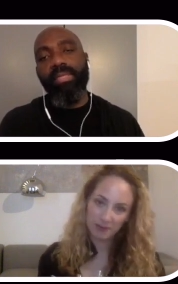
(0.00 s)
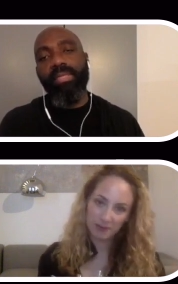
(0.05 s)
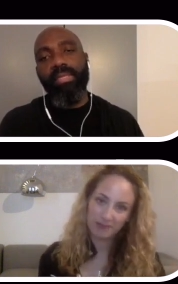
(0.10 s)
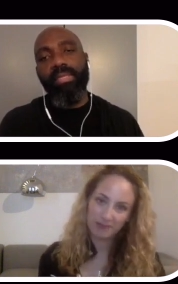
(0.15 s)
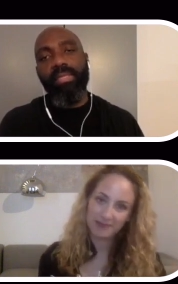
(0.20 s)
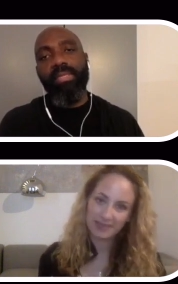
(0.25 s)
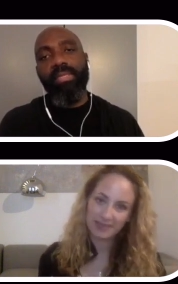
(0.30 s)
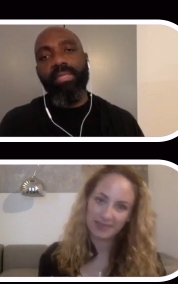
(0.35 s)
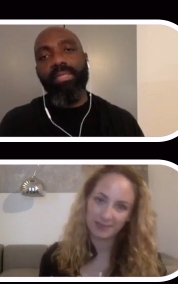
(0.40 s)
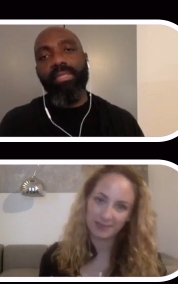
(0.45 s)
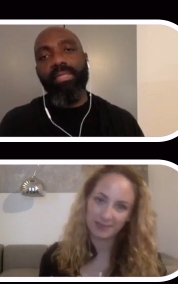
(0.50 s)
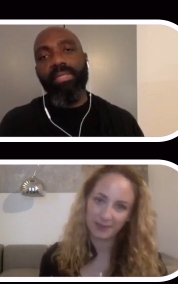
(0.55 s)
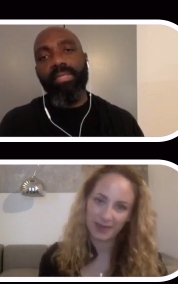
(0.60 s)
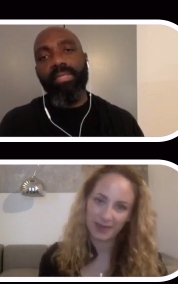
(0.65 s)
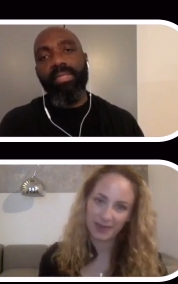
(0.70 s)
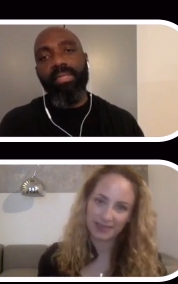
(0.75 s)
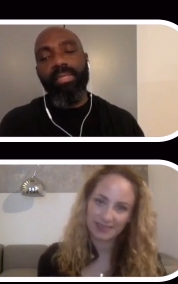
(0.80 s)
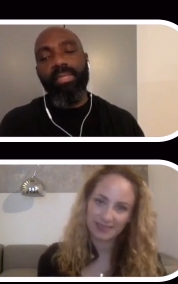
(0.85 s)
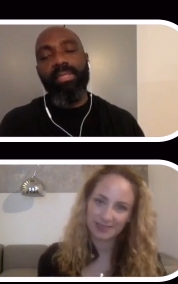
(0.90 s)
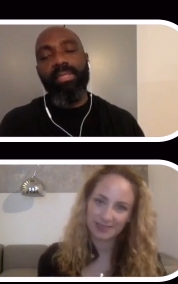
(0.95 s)
Speaker 1: my vegan
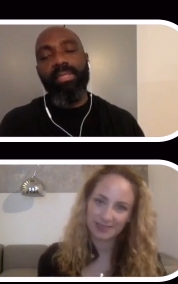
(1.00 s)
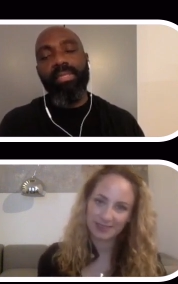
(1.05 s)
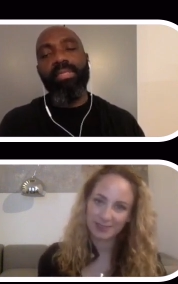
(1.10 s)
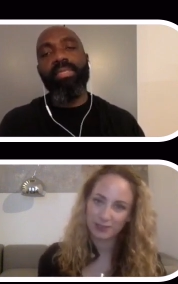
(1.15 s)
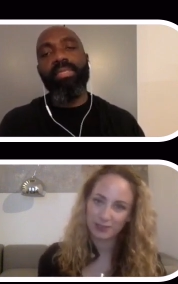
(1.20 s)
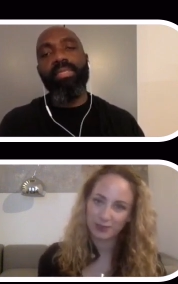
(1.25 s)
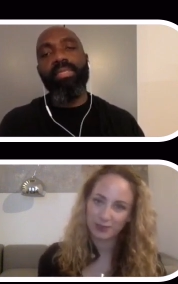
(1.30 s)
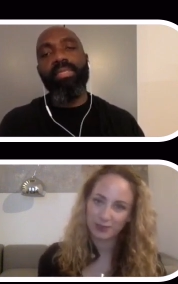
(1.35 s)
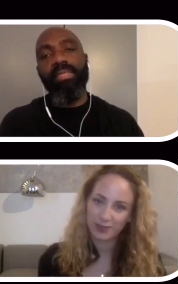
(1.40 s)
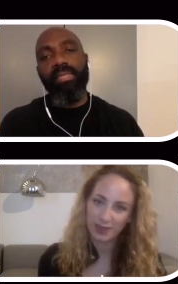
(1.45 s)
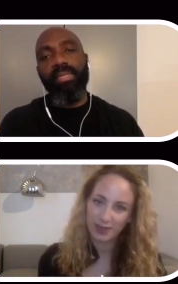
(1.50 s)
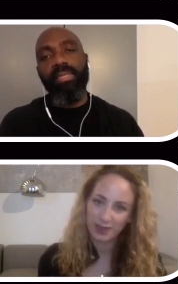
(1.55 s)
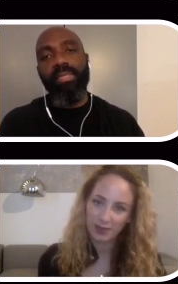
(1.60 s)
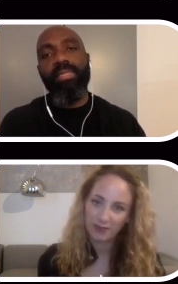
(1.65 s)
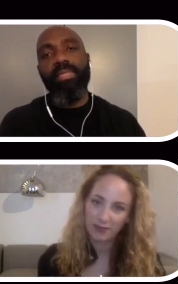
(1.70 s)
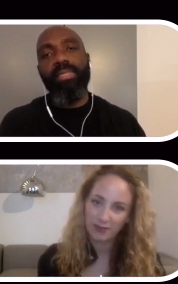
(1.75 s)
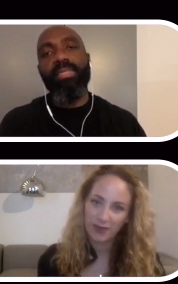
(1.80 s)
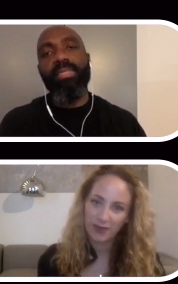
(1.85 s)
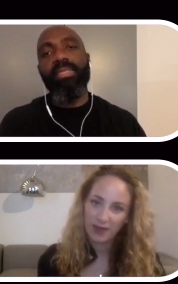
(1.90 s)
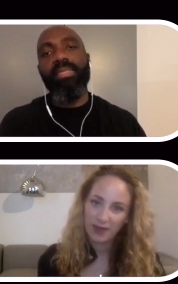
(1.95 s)
friends such as
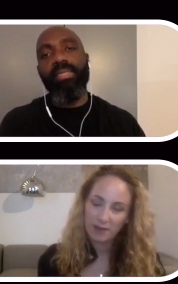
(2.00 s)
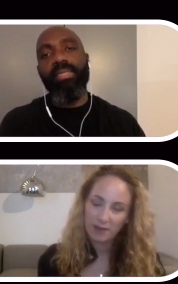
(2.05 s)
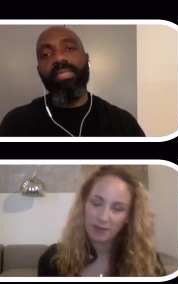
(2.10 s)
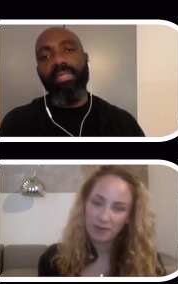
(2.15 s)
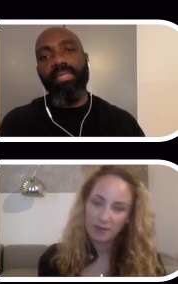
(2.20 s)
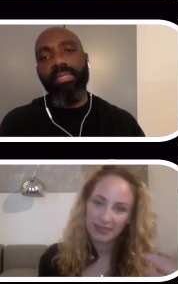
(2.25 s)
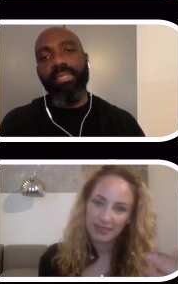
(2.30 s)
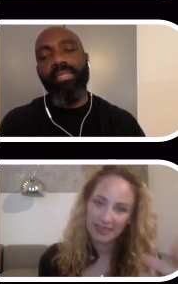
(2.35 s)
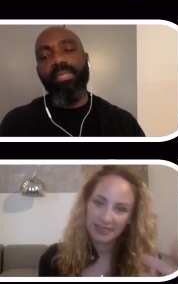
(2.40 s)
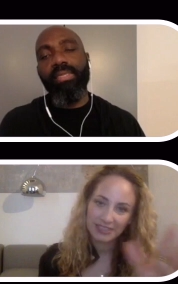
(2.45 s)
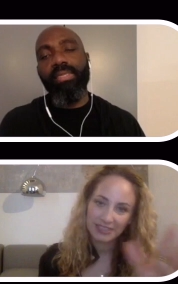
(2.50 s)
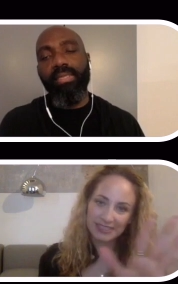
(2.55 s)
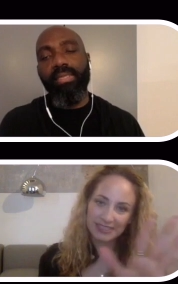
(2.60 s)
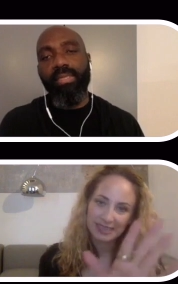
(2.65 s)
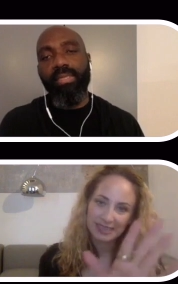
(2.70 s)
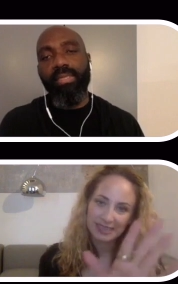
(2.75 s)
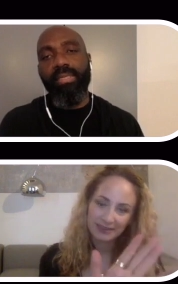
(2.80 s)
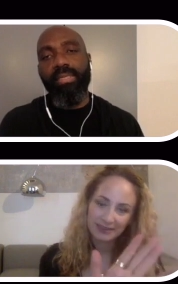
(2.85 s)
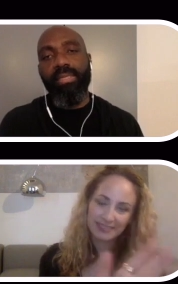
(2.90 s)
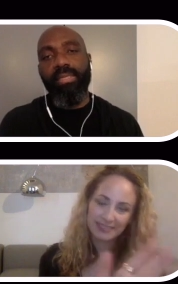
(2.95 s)
yourself. Mm-hmm. But let's just
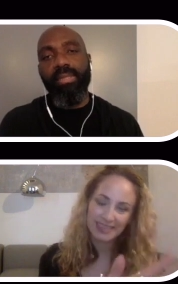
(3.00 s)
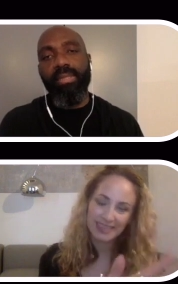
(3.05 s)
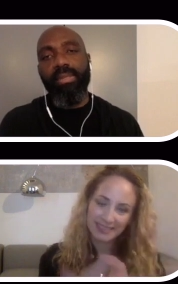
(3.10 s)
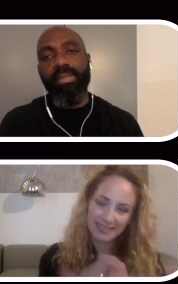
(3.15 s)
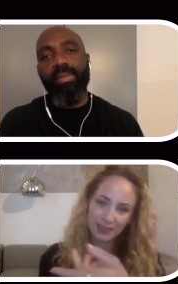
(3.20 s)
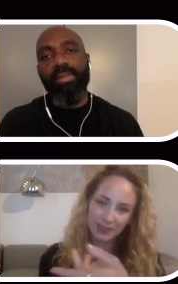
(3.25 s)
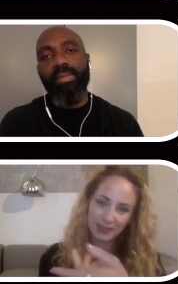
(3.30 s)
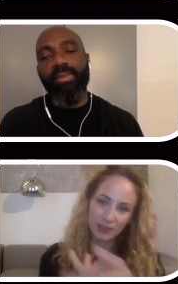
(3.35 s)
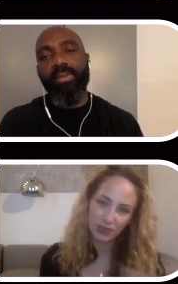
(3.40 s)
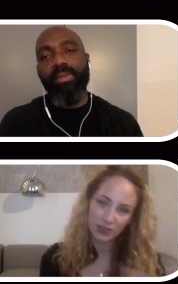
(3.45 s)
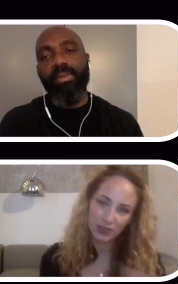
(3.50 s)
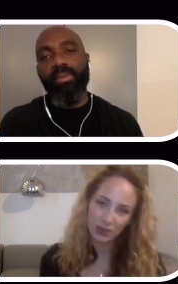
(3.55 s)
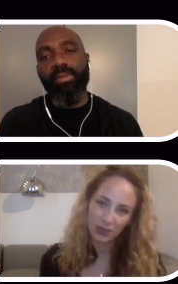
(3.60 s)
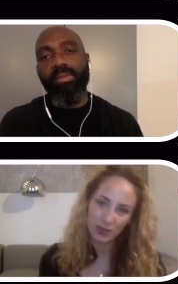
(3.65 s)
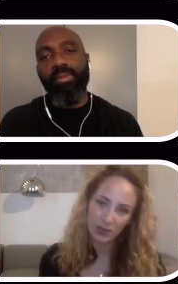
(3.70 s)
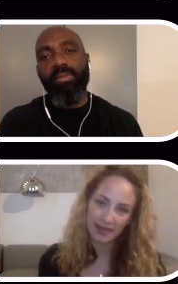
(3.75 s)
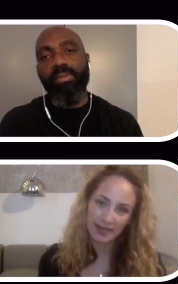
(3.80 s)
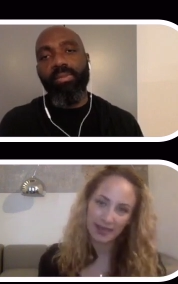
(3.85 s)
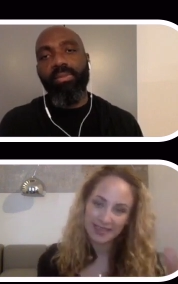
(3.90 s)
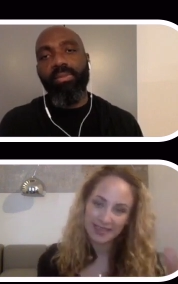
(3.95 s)
say, let's take the jerky
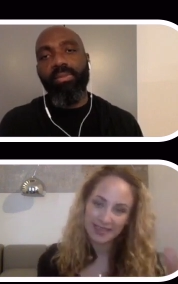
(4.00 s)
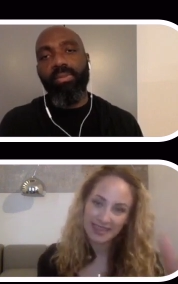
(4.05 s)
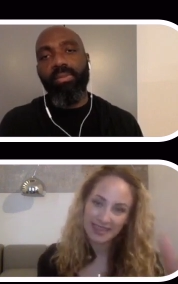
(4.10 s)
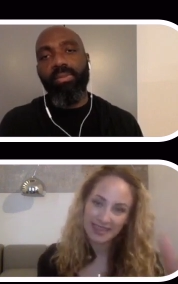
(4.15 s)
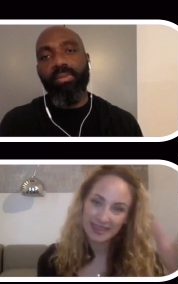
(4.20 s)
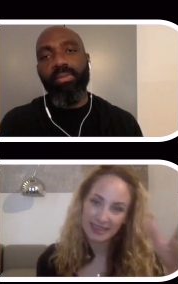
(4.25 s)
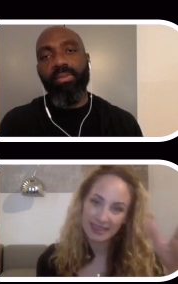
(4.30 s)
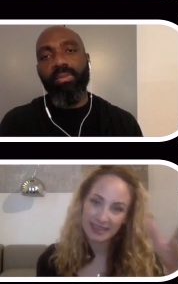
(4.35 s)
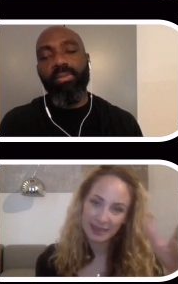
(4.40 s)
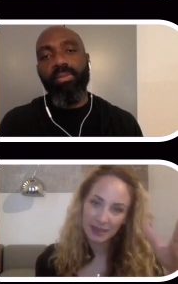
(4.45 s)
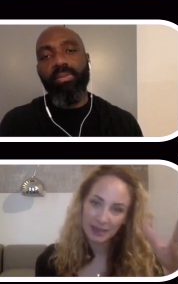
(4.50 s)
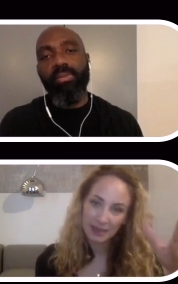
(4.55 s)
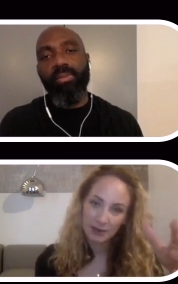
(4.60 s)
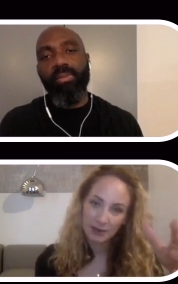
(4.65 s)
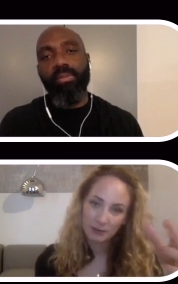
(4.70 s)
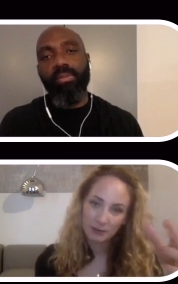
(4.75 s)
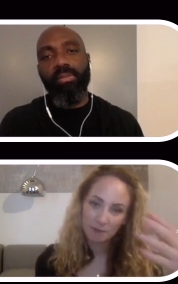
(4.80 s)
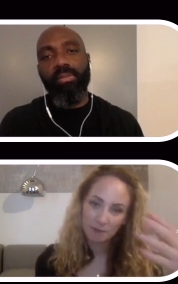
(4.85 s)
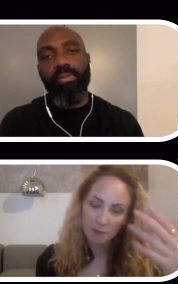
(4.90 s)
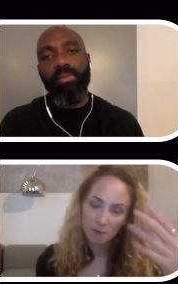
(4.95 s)
away, because I think
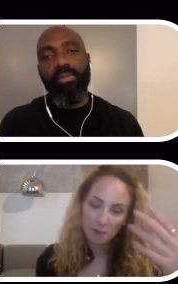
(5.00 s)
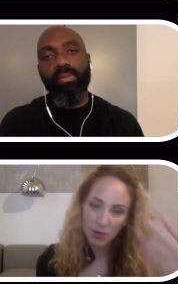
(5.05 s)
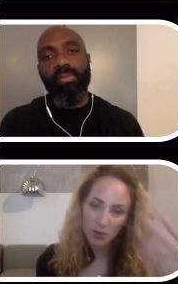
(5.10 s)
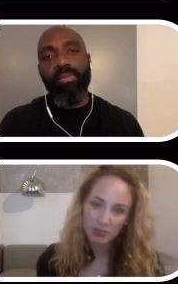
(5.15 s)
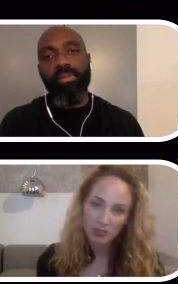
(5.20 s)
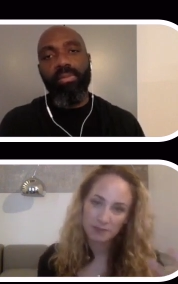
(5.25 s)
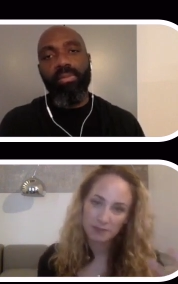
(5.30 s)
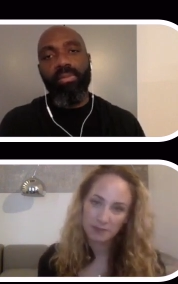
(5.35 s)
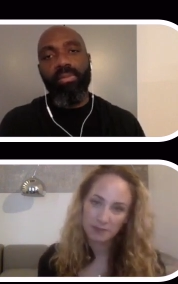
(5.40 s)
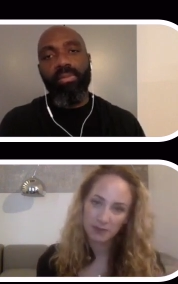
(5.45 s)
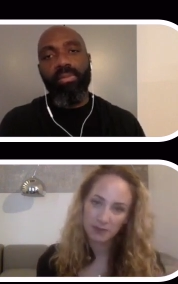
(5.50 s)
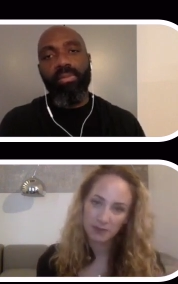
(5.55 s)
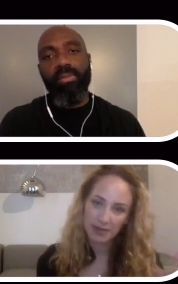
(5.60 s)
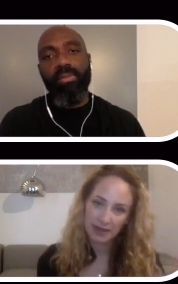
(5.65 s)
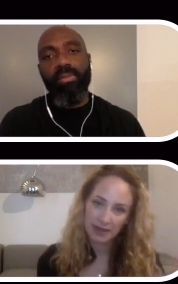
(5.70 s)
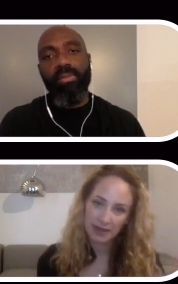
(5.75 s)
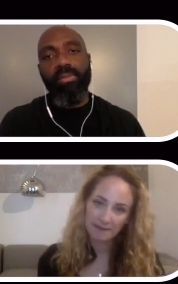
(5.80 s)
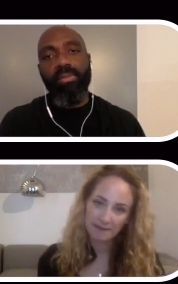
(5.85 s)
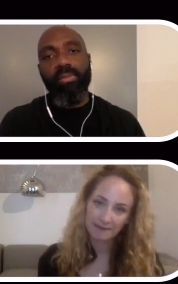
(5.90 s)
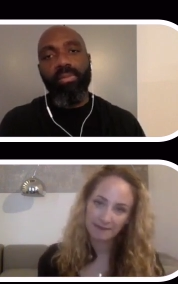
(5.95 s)
most people would
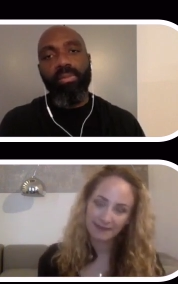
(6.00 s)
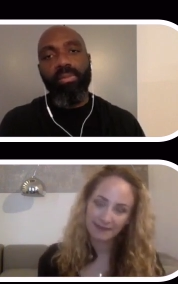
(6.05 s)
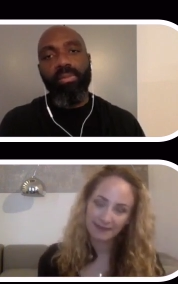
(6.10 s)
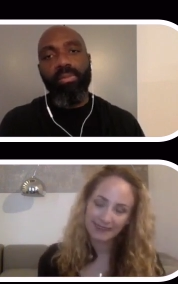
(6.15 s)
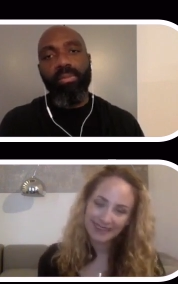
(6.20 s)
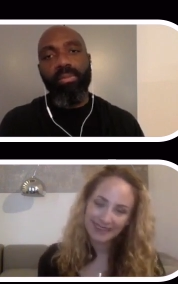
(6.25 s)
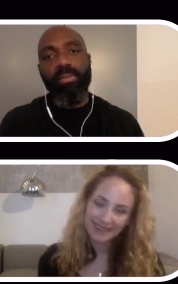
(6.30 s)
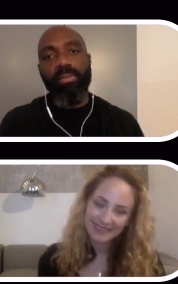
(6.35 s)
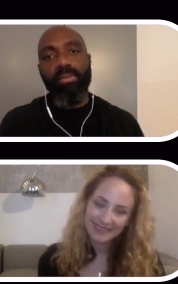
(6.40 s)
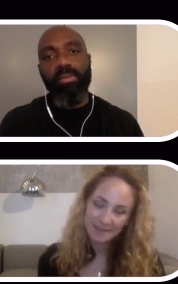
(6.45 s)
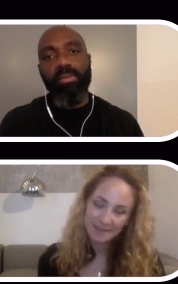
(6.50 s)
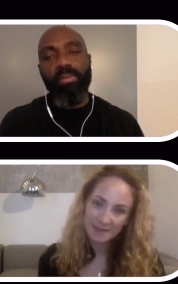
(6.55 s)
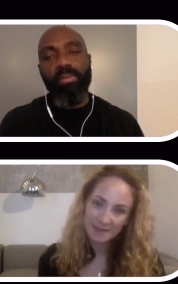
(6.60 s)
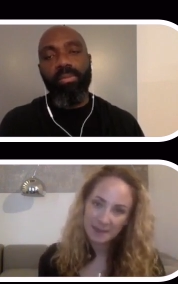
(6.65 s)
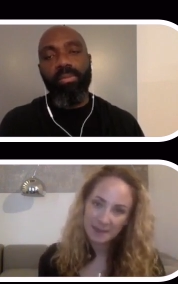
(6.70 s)
have, some